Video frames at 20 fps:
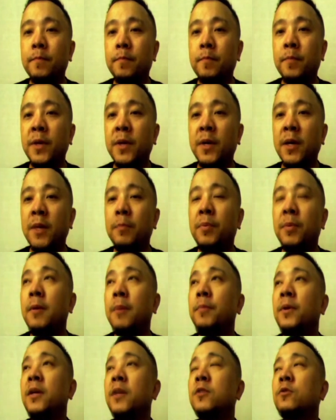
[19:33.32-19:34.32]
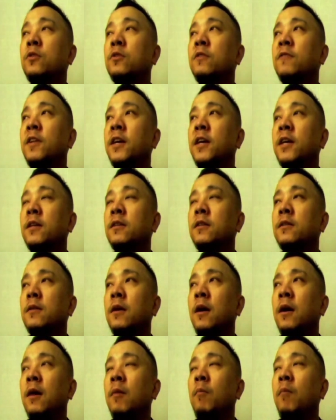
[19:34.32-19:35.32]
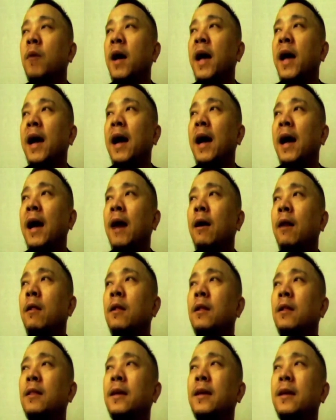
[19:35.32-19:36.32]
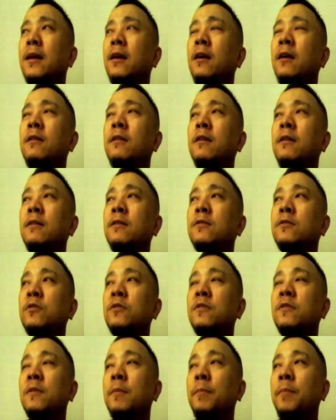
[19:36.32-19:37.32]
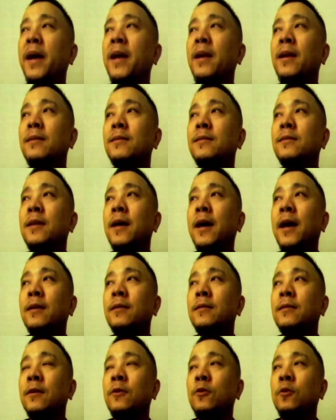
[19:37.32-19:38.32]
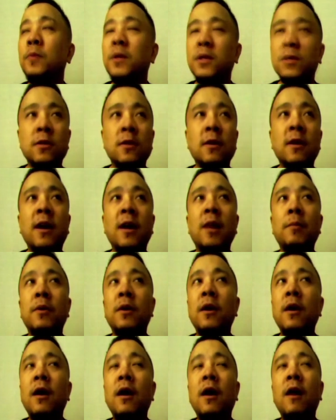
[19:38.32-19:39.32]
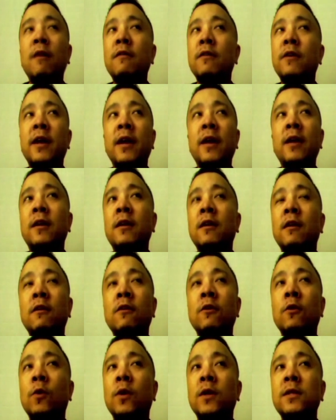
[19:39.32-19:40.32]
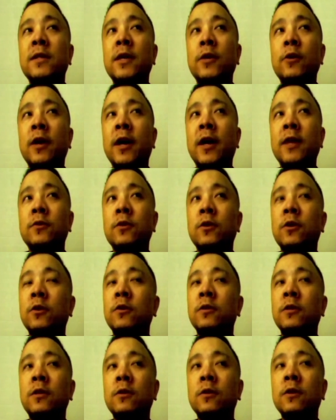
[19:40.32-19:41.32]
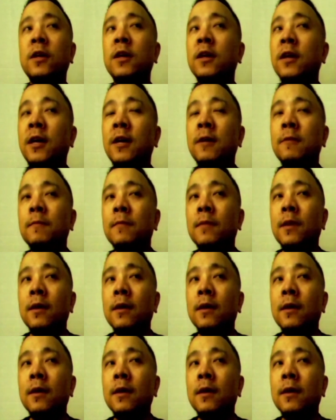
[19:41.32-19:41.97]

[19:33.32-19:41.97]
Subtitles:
But sort of how other than sort of the Binance DEX, and you mentioned Kyber, are there any other ones that you guys are currently looking at?